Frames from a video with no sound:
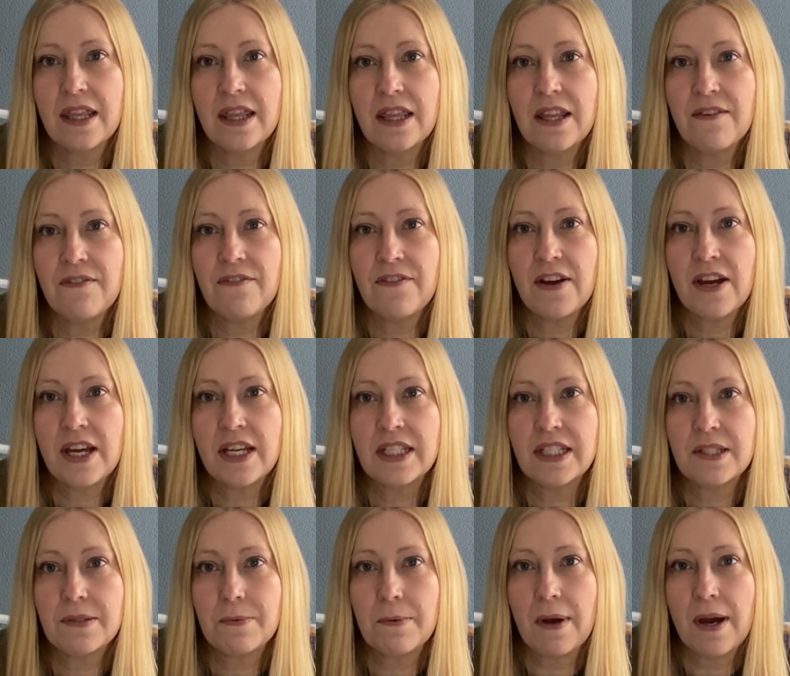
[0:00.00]
The
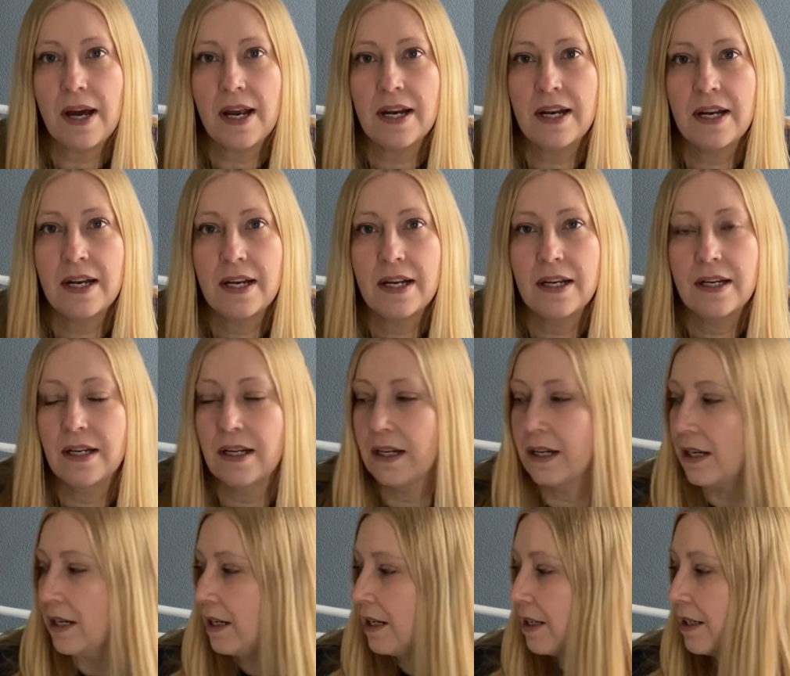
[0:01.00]
first one,
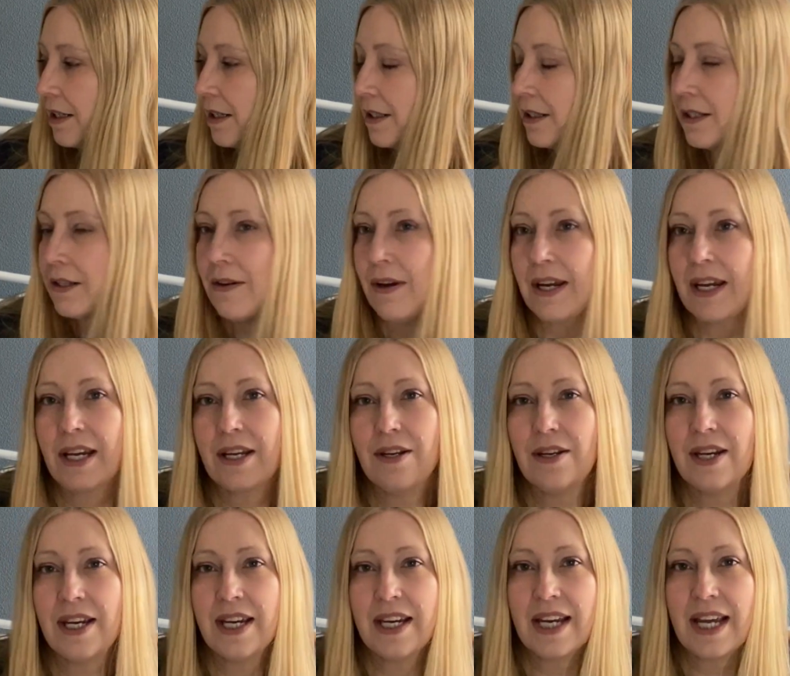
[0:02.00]
sorry, can you
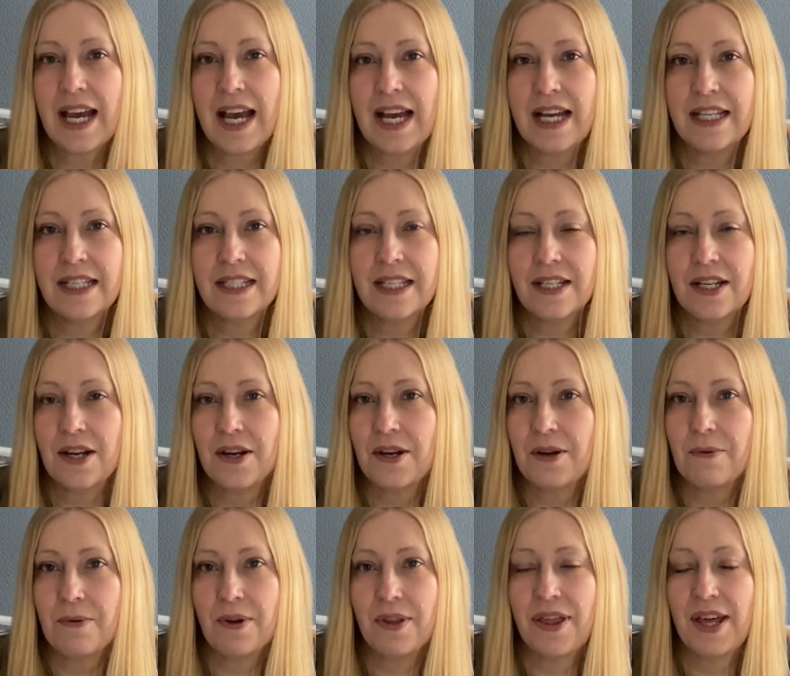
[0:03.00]
hear cats? I don't know
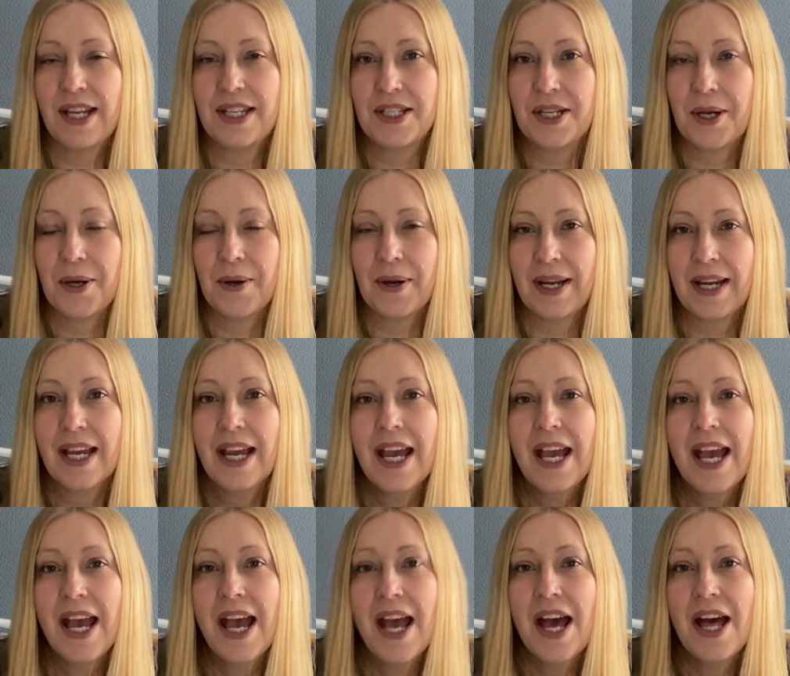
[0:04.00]
what they're doing.
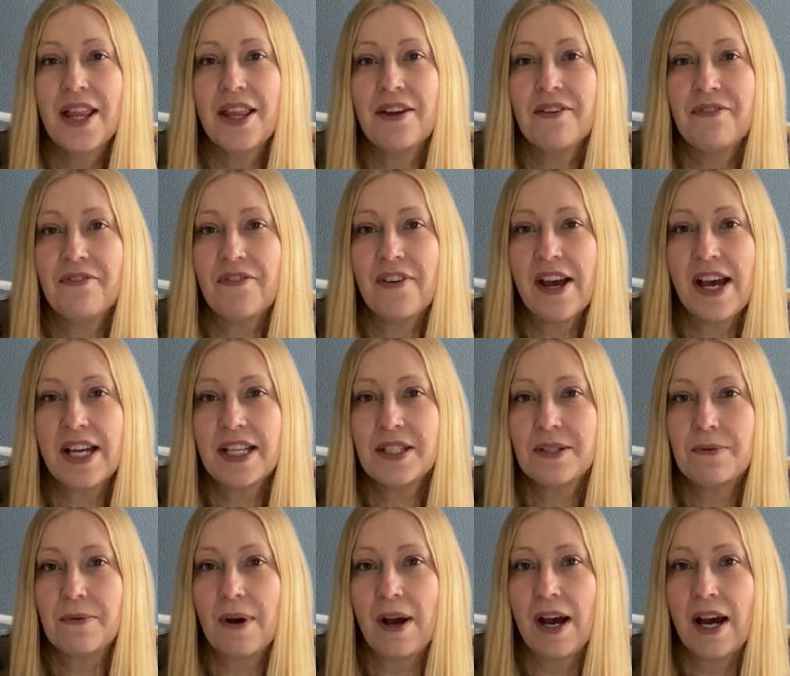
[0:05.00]
The first
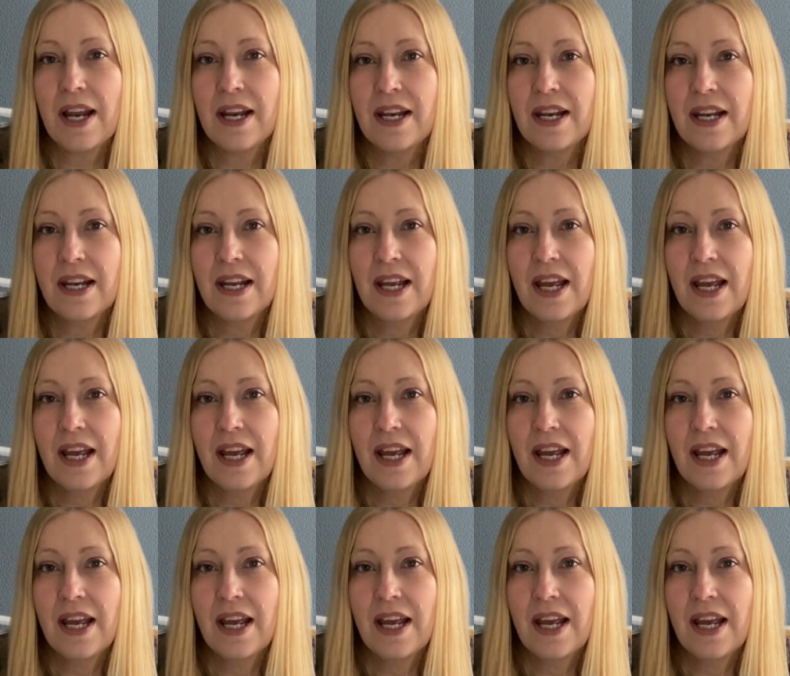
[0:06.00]
one,